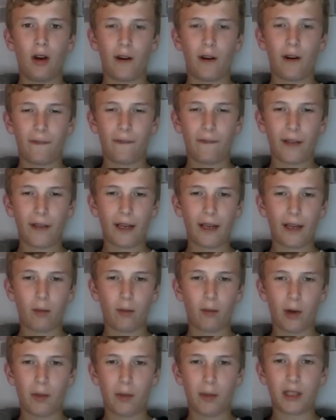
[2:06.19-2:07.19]
I think it
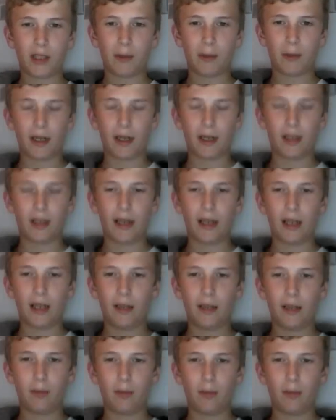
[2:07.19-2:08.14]
will be Spain and Italy.